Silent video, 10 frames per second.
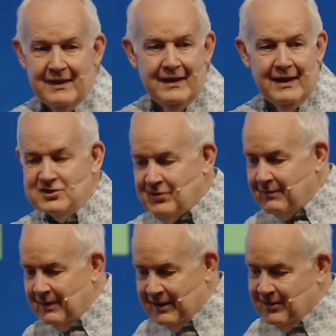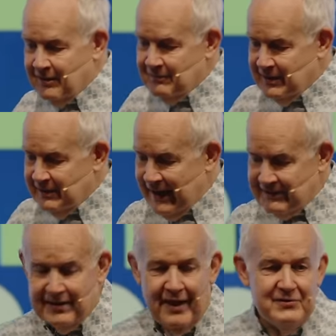And so I, I called, when I had
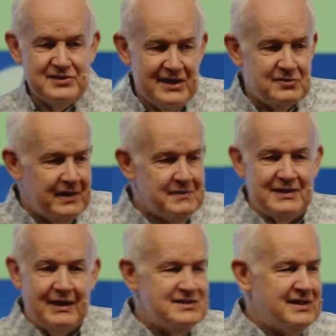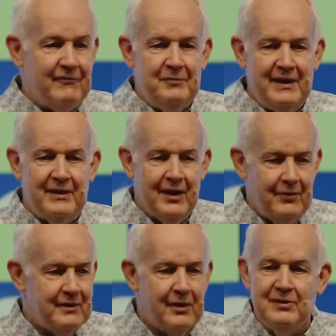that conversation with him, I said, it's time for me to go.
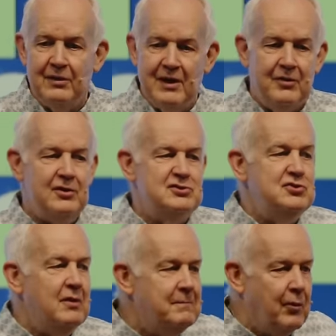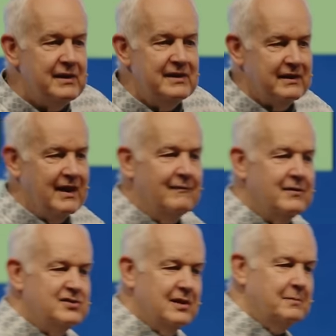Oh, no, no, you're too important to the, to the